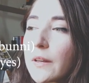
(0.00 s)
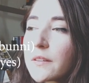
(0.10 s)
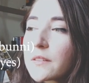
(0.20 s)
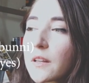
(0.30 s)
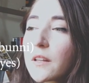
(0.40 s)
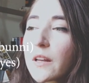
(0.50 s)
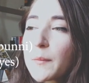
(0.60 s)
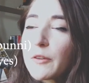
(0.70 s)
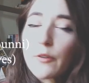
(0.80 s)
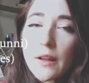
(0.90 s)
else?
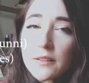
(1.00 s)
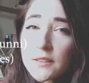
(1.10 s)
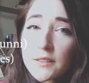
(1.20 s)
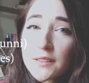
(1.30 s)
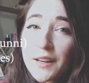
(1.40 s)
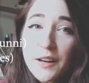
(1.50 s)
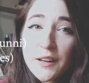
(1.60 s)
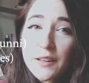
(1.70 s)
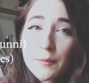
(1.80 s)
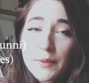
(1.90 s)
A lot of my friends
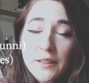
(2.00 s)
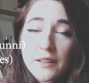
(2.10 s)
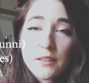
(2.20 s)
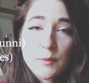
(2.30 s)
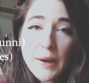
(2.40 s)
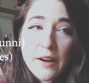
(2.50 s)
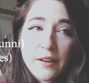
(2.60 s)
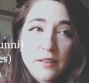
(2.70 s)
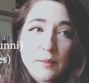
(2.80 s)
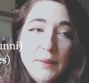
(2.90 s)
are completely
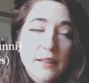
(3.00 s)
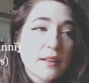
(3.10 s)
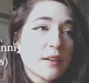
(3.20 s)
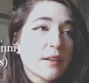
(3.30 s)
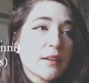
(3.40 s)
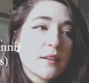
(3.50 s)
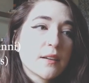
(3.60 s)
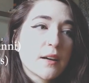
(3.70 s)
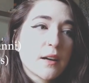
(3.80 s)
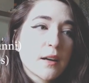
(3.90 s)
inspiring to me,
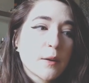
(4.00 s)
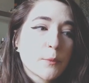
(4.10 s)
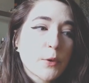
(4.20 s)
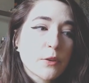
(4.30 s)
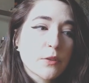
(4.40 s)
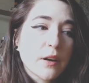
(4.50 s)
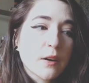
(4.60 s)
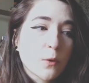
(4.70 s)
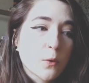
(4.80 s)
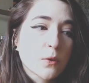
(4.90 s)

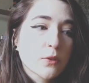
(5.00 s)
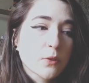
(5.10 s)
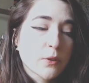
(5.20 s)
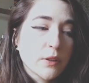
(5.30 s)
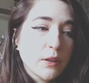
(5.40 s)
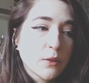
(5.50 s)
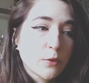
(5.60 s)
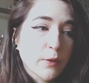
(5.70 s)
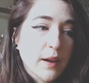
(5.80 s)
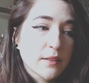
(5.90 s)
whether they are old or
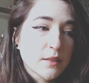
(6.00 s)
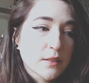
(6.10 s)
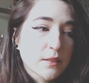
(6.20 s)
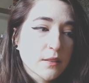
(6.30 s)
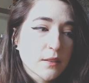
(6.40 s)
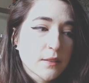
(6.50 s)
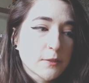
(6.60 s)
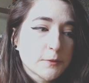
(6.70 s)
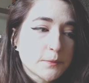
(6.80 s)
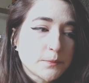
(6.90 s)
new friends.
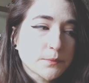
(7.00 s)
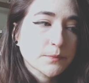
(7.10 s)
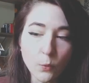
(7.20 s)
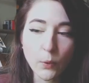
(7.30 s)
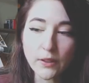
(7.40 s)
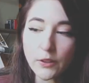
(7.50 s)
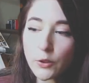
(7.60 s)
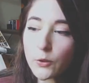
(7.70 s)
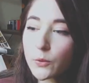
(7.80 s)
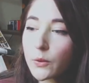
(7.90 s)

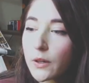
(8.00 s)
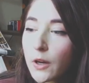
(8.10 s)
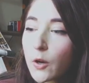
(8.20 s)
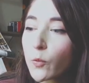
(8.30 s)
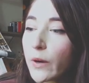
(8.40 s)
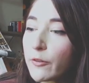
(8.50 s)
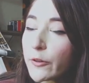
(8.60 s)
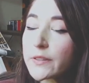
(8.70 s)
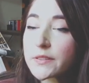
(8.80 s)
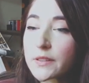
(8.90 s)
When you
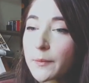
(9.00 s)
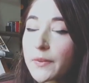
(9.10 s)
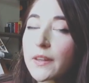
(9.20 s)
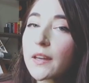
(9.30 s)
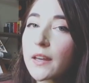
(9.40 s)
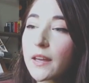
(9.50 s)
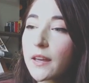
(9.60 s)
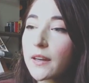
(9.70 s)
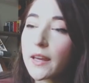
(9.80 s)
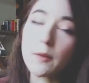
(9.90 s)
reference
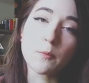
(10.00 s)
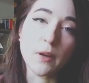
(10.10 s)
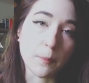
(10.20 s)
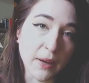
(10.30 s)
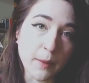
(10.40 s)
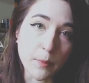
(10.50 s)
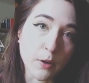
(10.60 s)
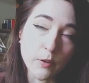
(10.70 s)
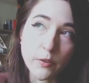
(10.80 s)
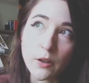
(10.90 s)
something in a
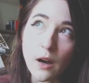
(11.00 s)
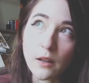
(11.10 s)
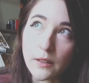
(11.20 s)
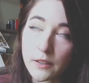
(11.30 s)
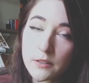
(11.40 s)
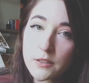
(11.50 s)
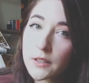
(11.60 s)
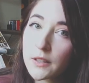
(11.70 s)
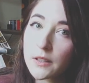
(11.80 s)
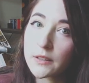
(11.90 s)
paper for
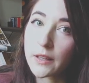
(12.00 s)
college,